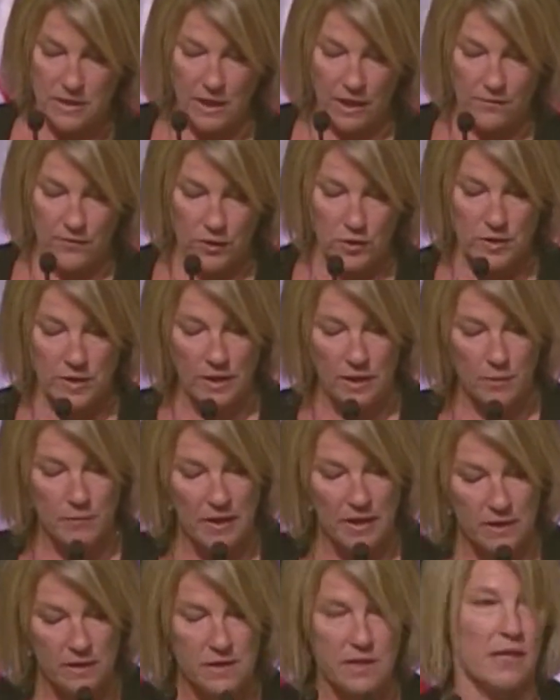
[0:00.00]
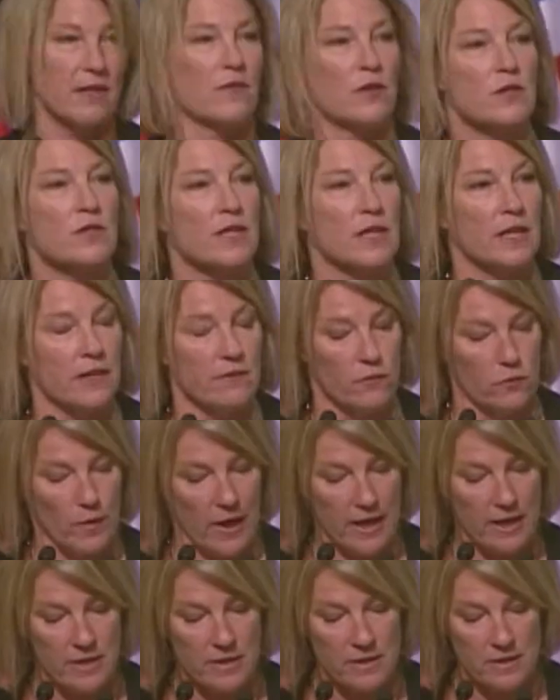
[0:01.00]
Diversity means diversity of
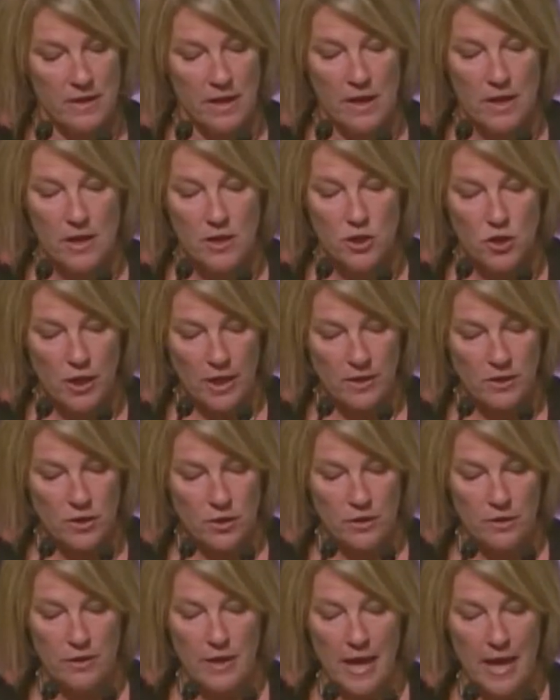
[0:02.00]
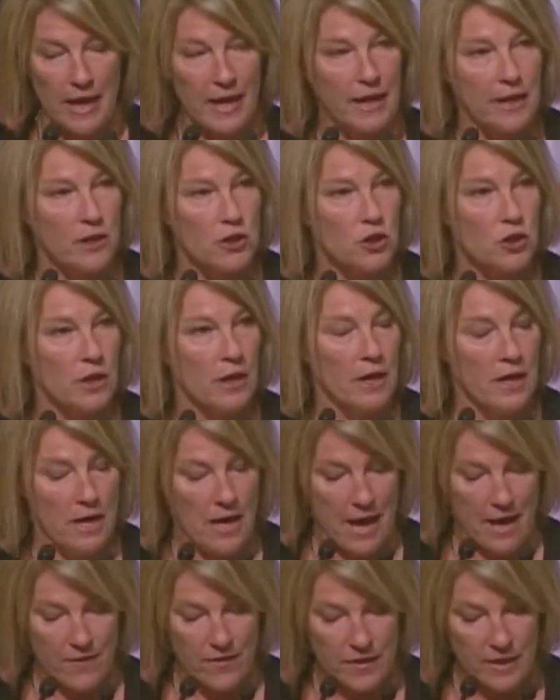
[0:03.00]
race, gender, age,
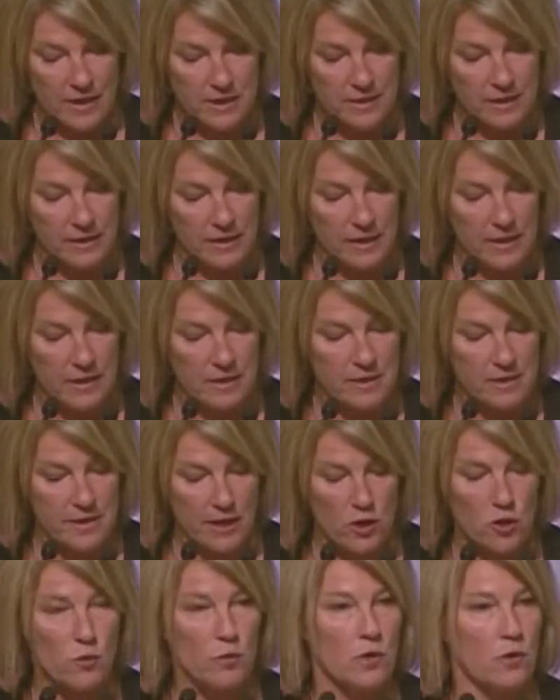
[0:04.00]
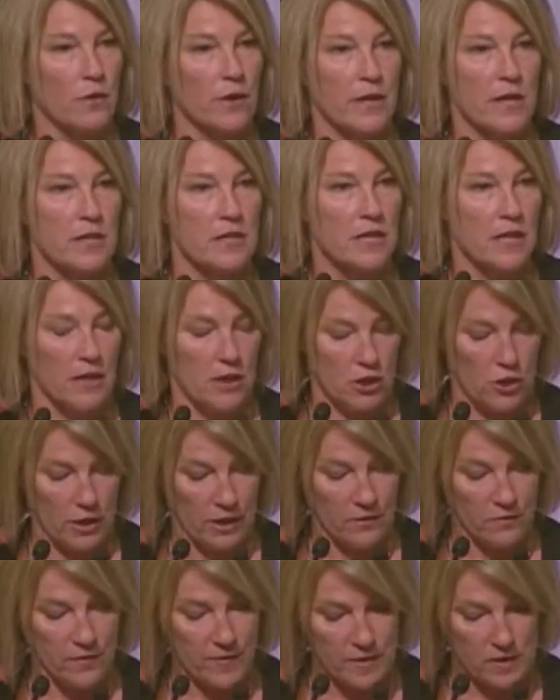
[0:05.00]
ethnicity, sexual
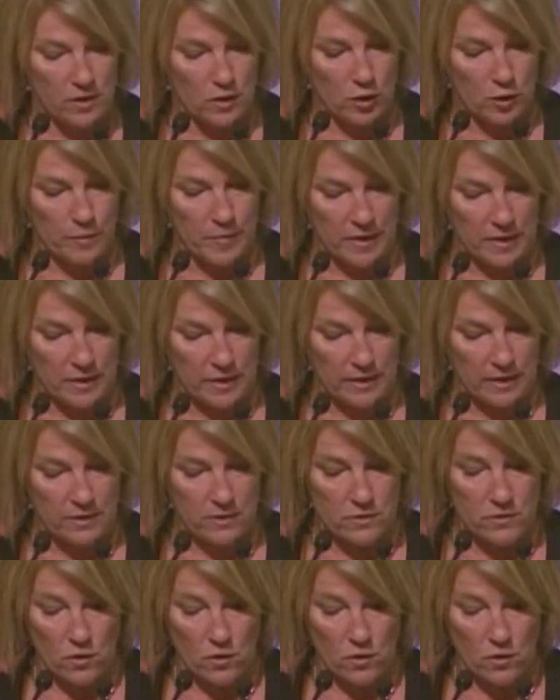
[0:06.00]
orientation, and physical ability.